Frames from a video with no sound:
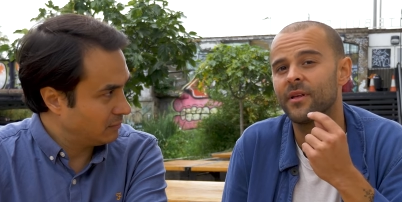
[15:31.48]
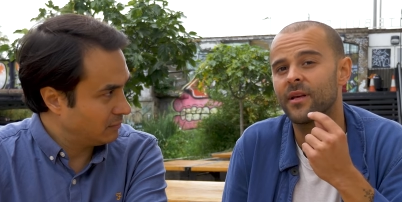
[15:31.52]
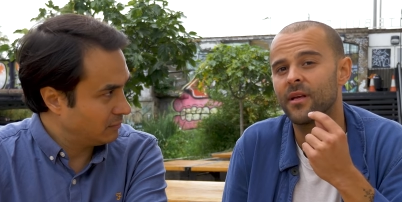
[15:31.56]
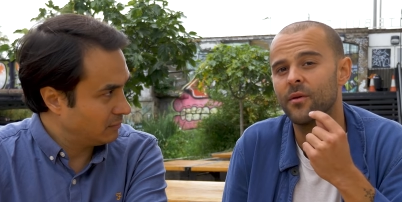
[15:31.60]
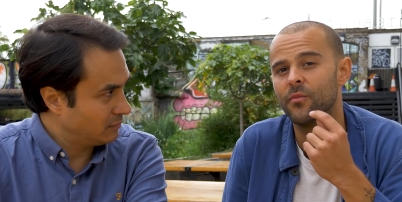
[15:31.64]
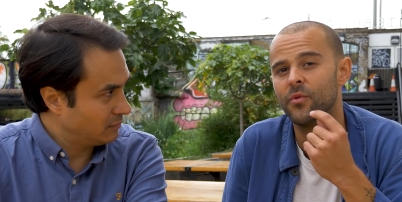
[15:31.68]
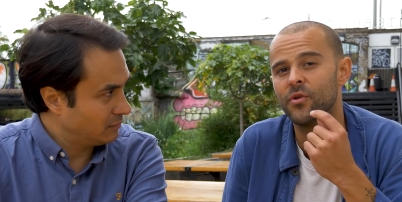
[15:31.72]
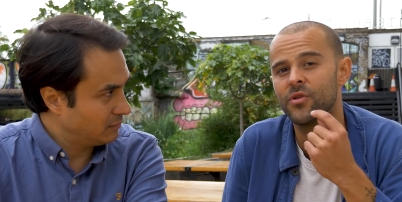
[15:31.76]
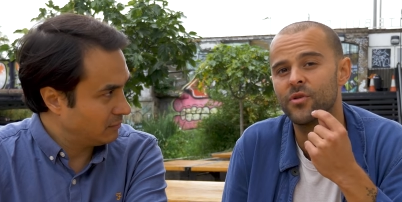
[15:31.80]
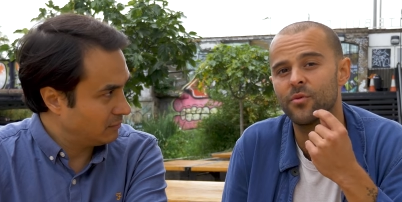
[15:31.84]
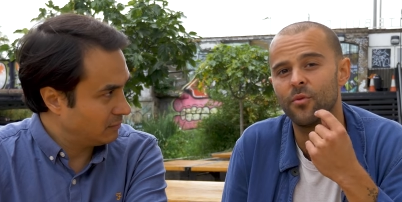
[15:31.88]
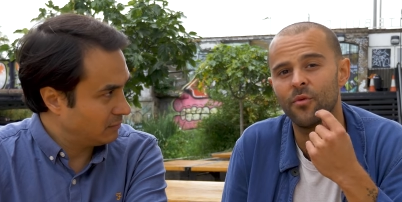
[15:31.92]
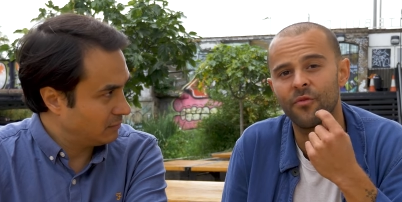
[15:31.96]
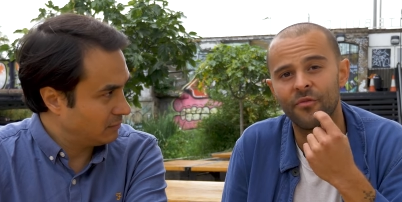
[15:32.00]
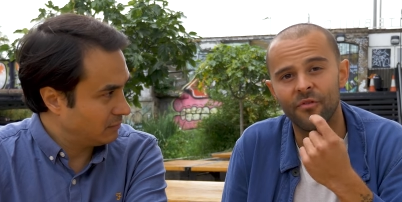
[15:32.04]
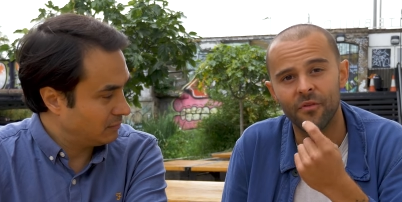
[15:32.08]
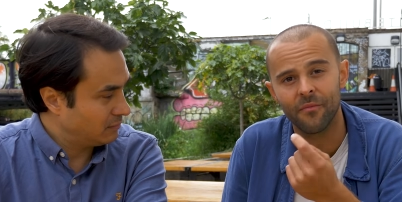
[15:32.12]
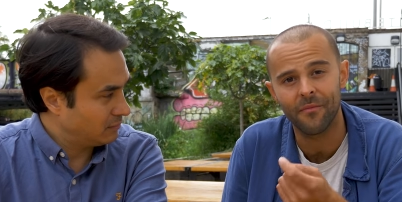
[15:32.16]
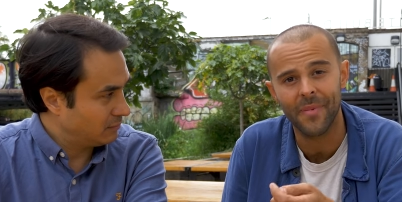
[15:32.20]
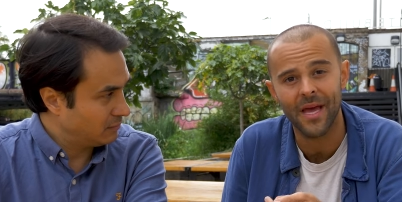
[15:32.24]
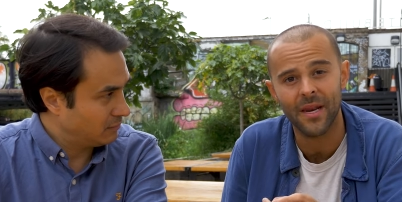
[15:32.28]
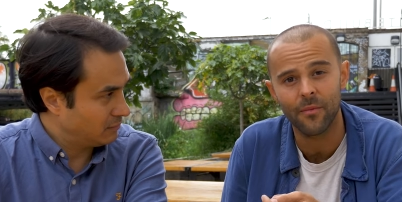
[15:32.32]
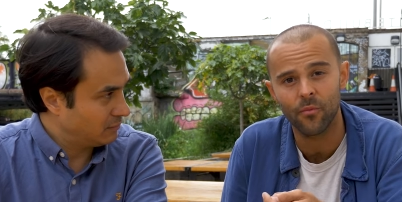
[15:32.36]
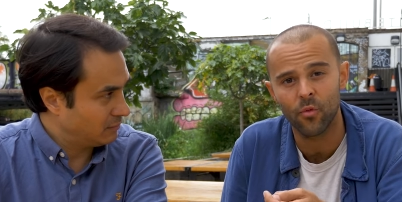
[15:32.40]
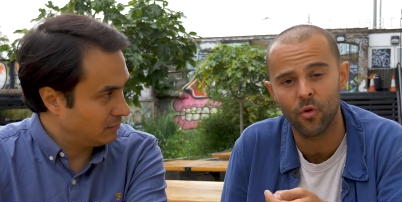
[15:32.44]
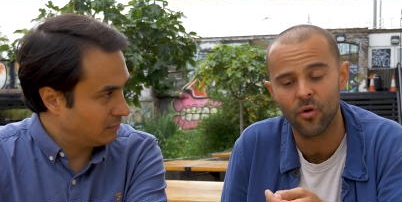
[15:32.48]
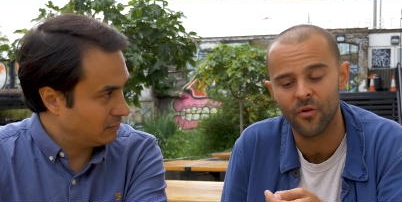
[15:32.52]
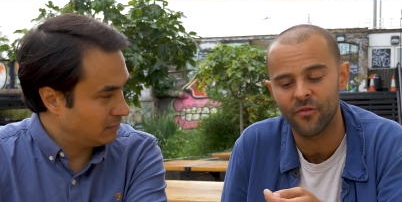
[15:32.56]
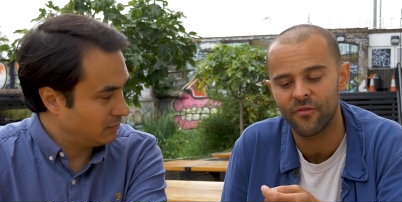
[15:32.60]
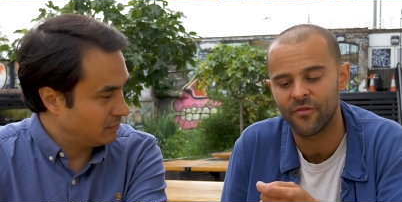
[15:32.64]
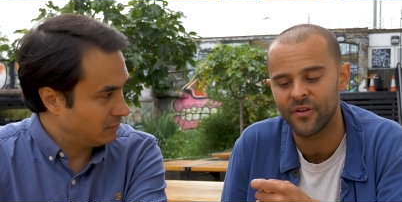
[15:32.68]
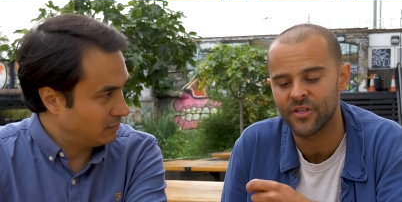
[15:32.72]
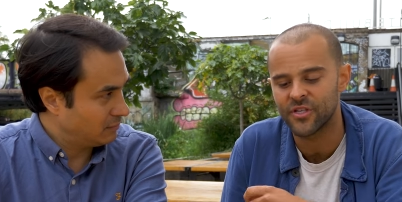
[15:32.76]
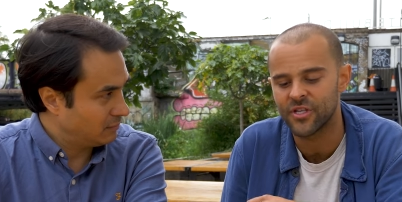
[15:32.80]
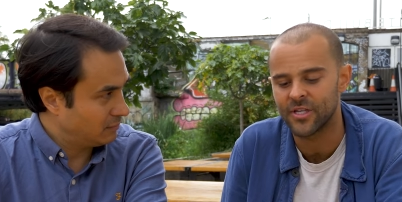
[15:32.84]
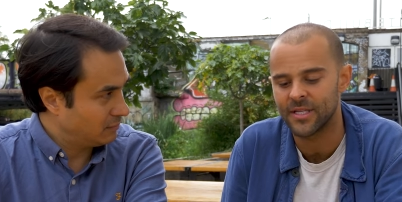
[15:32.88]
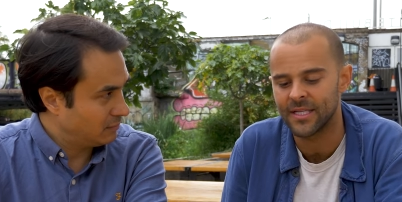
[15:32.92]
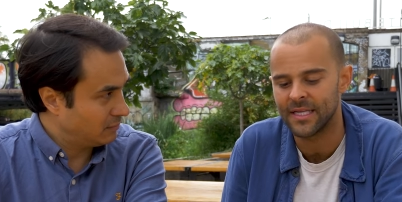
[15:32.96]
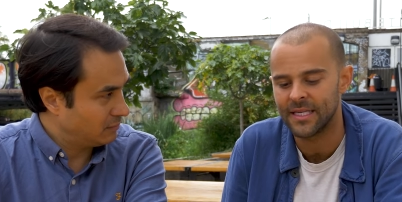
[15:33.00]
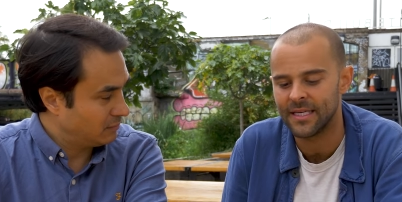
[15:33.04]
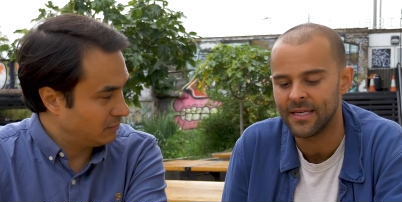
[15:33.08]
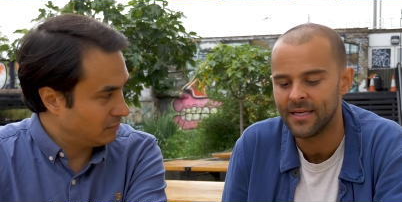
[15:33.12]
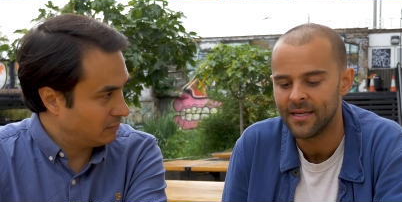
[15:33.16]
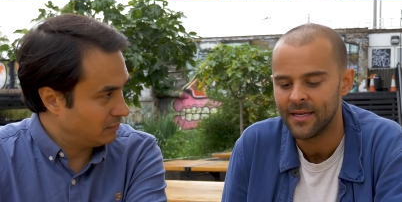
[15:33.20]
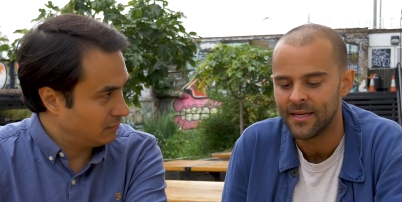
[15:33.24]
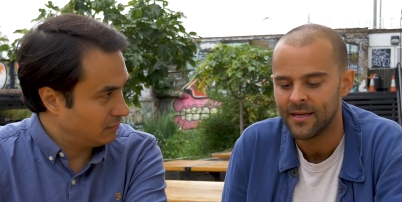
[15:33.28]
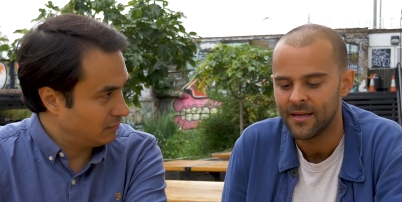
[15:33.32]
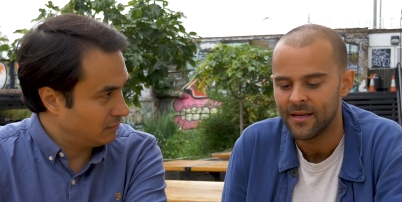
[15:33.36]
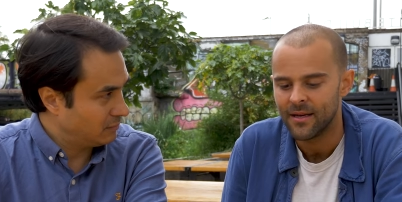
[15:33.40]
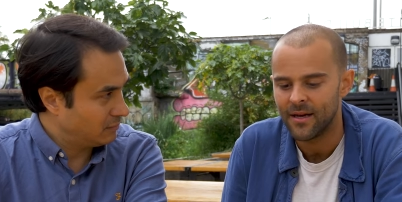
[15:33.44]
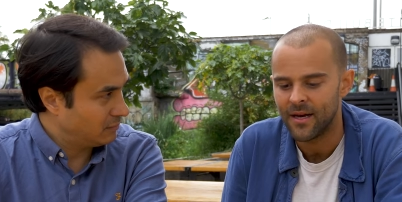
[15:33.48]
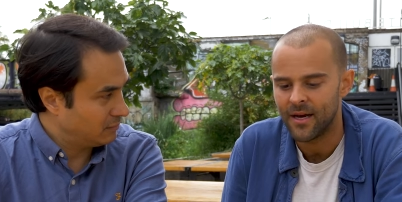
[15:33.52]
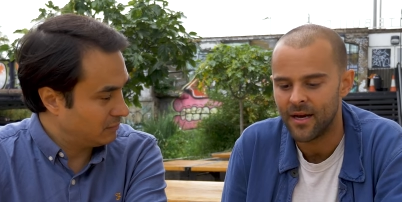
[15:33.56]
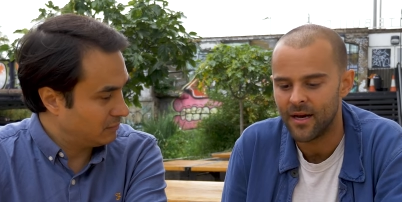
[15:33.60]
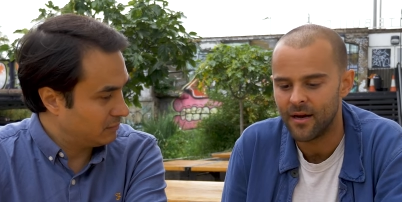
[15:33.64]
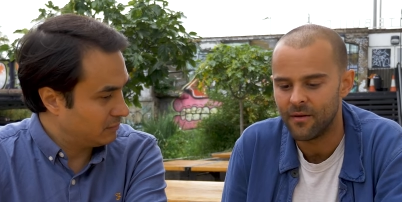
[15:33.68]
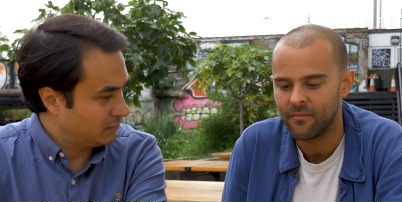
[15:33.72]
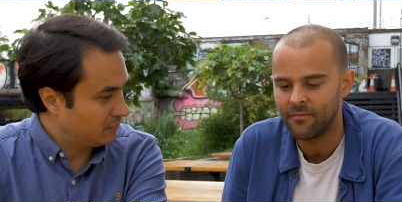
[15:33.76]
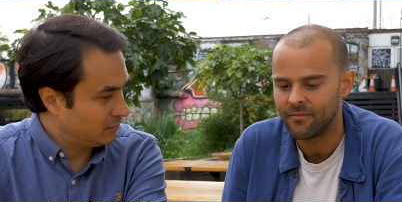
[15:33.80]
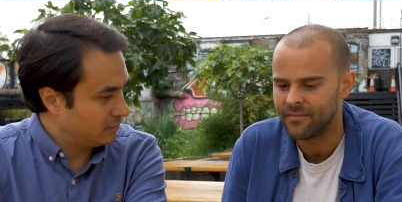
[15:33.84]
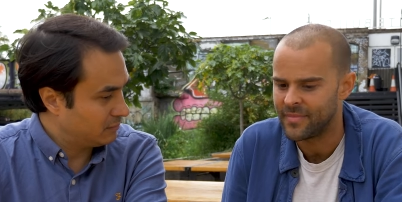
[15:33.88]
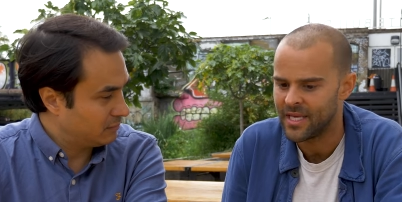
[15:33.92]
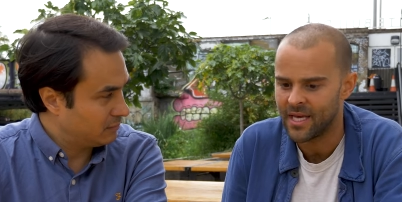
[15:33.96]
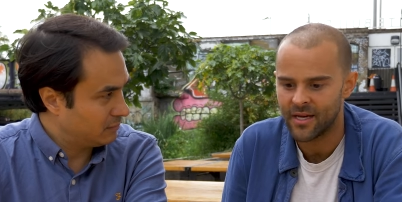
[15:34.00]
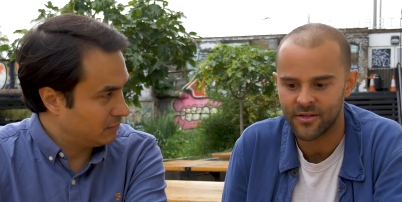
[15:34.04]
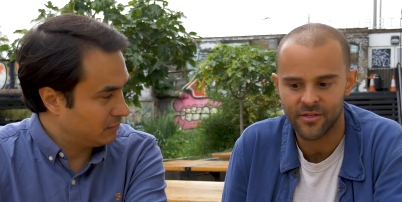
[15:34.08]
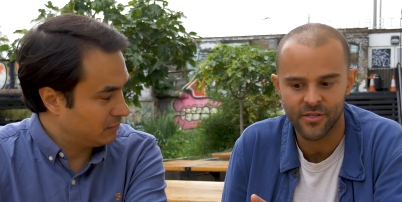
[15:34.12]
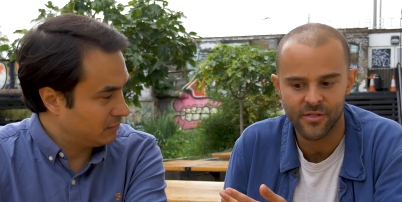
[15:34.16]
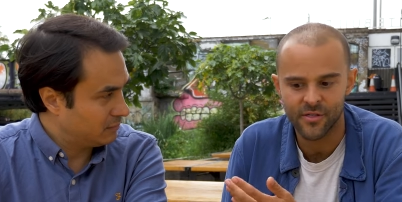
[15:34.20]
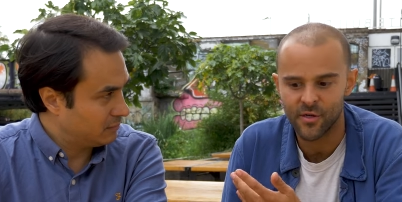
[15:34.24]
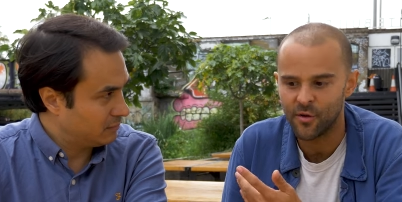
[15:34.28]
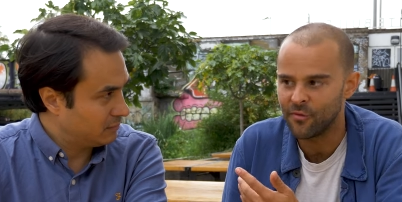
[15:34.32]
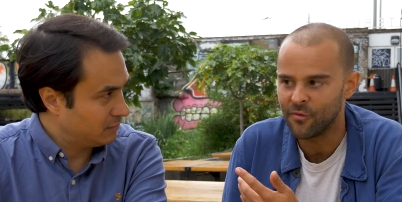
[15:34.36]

Speaker 1: The kombucha will ferment more efficiently. Um, yeah, just